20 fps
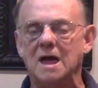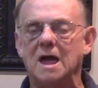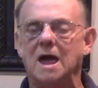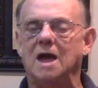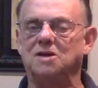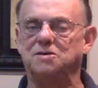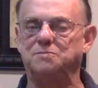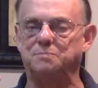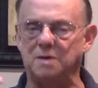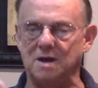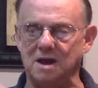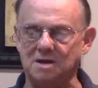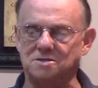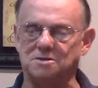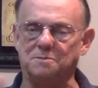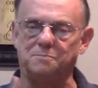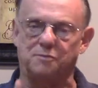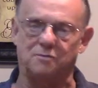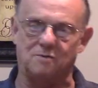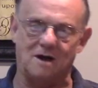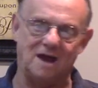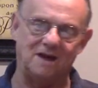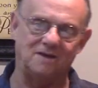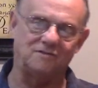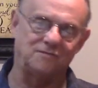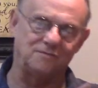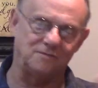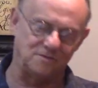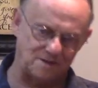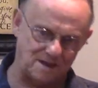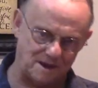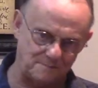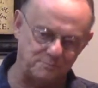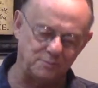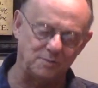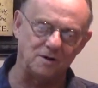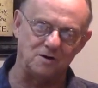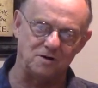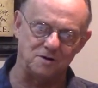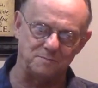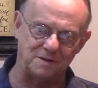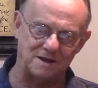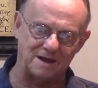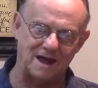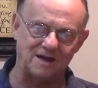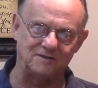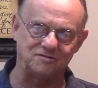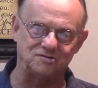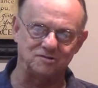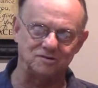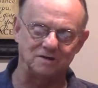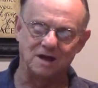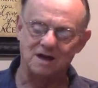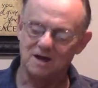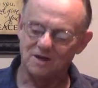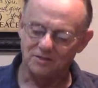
has paid the price for that prayer to be answered.